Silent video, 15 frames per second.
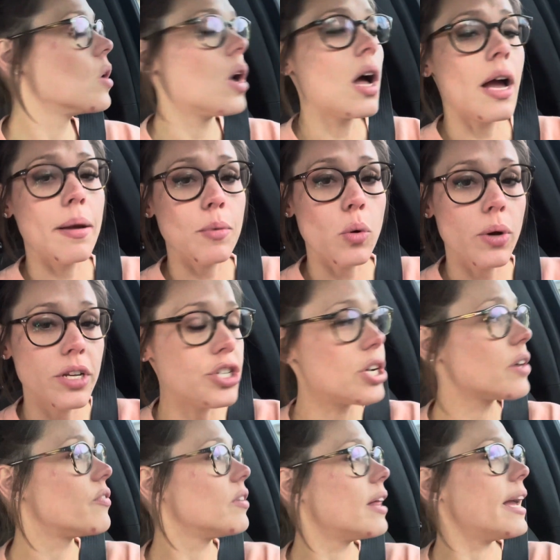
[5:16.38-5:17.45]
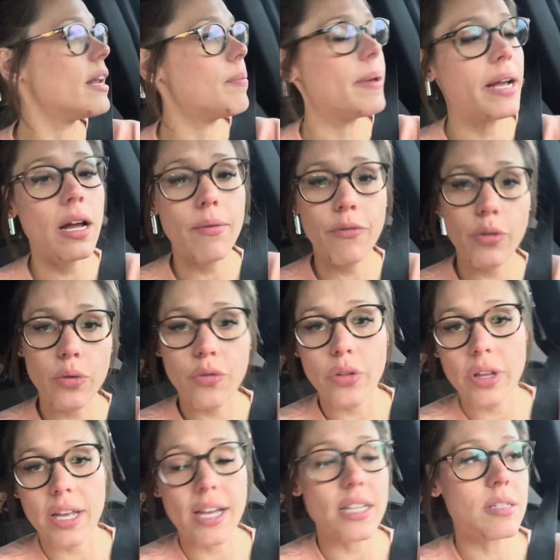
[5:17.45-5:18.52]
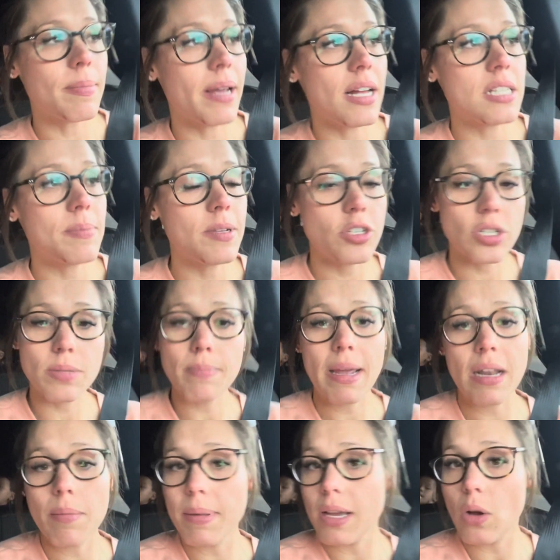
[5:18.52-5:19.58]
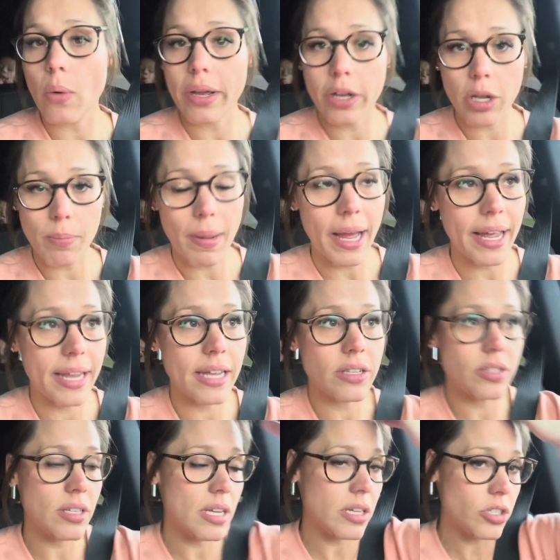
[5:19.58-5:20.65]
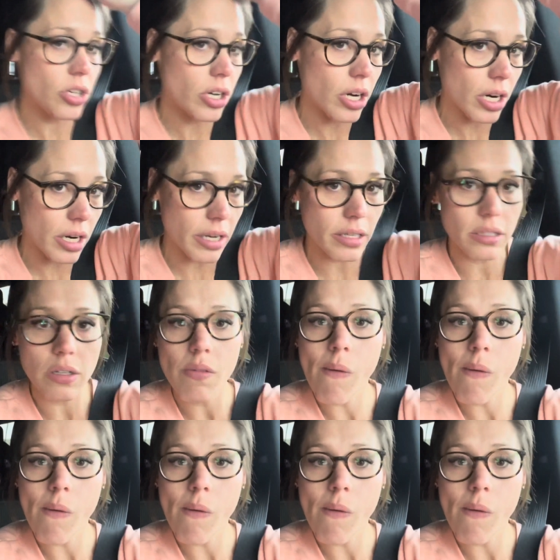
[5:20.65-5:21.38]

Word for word: I'm going to Chick-fil-A to pick up food for the kids. My husband just made it be a quick goodbye. He, he took her and